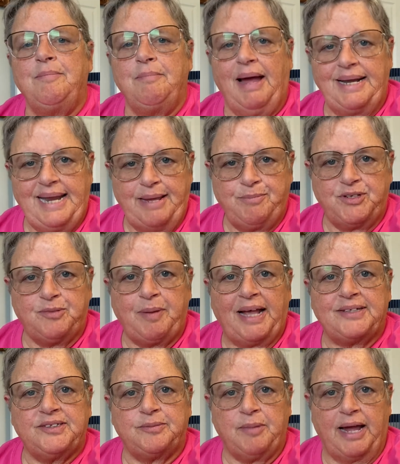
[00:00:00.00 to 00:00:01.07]
My name is
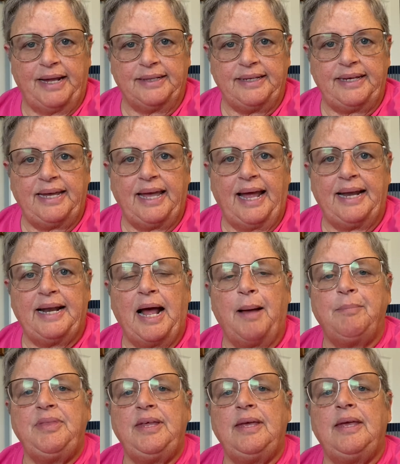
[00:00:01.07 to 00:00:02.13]
Pat Smiley, and
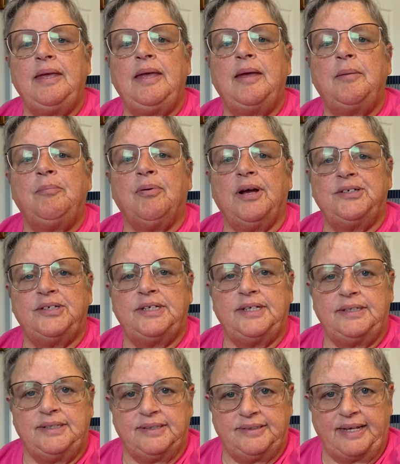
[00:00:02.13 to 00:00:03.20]
I'm the
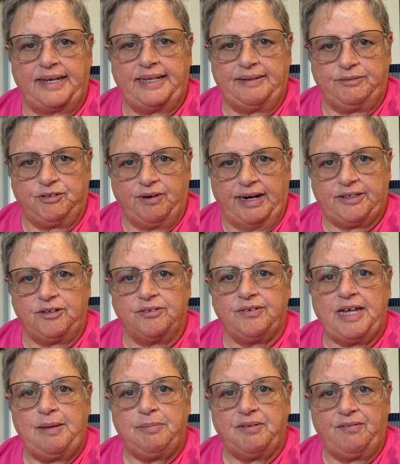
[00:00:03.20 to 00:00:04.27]
President and Executive Director of
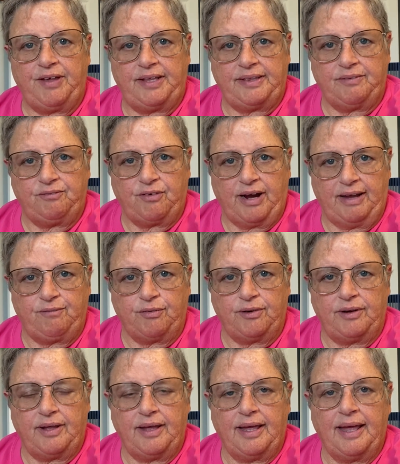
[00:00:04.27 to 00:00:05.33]
Keep the Faith in
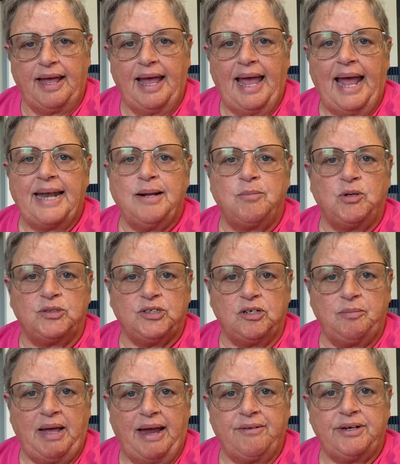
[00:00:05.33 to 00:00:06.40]
Frankfurt. And I'm also
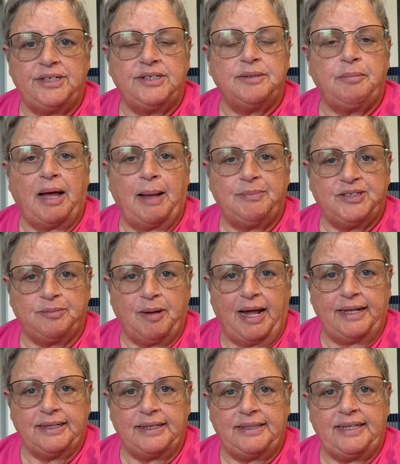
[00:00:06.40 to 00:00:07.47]
married to Bob
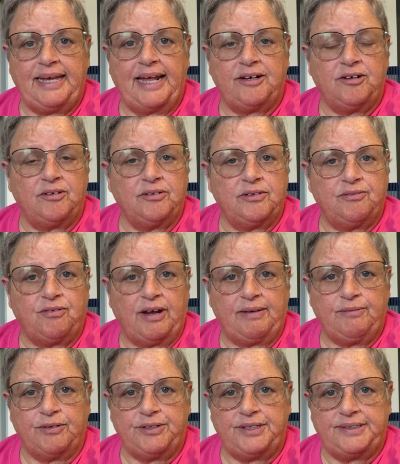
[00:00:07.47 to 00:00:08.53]
Smiley, the editor of the
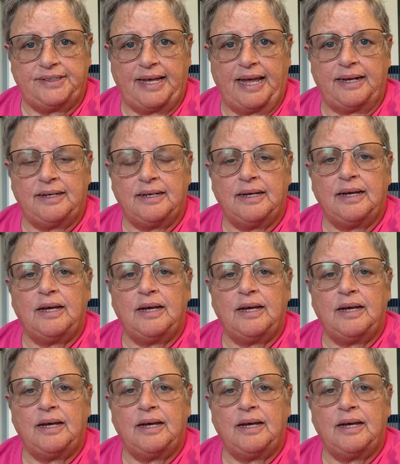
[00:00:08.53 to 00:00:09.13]
Frankfurt Gazette,